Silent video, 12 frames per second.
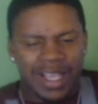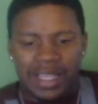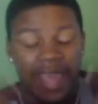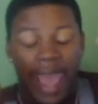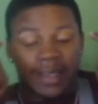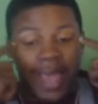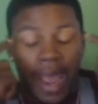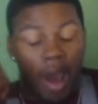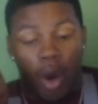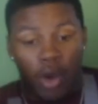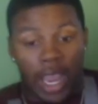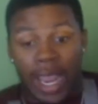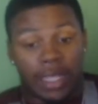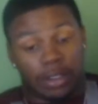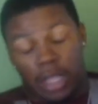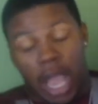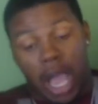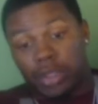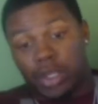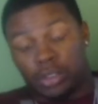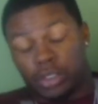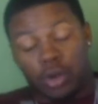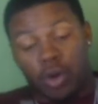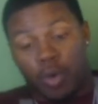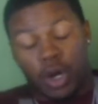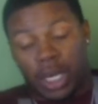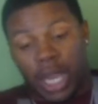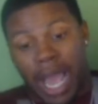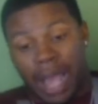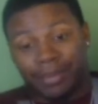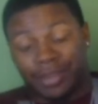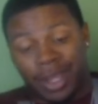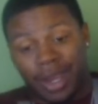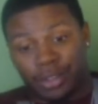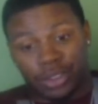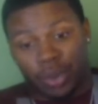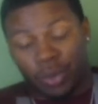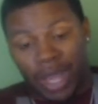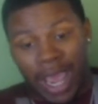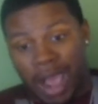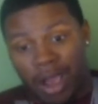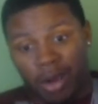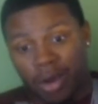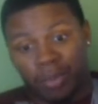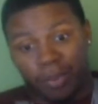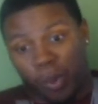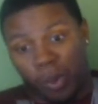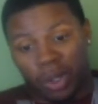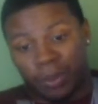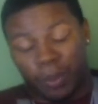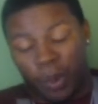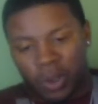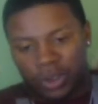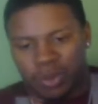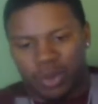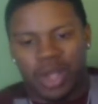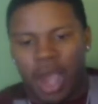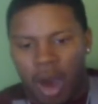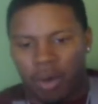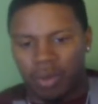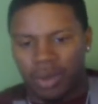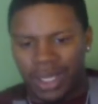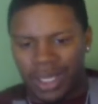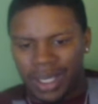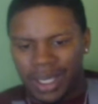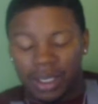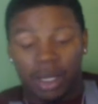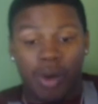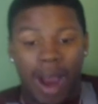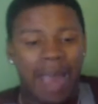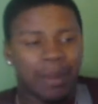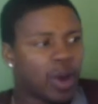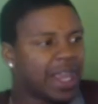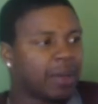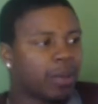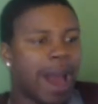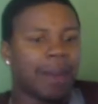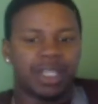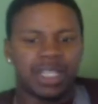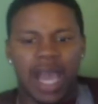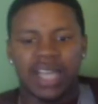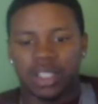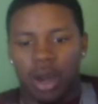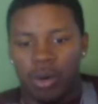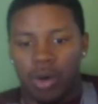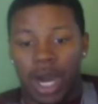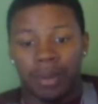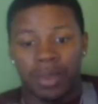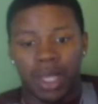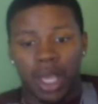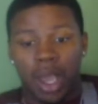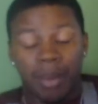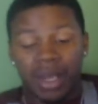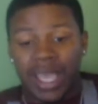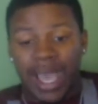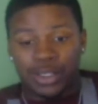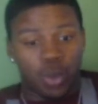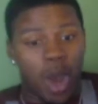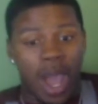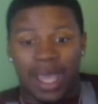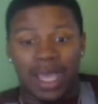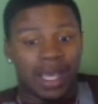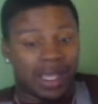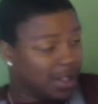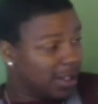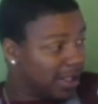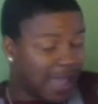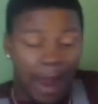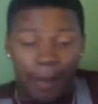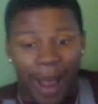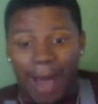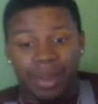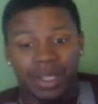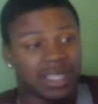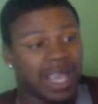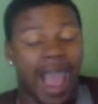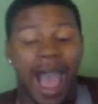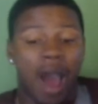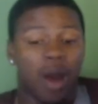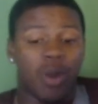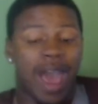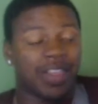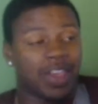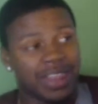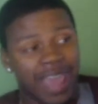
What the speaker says: okay, now there's no more cops there, so now poor Baltimore. No. The crime rate probably does go up, but guess what? They probably say, I'll rather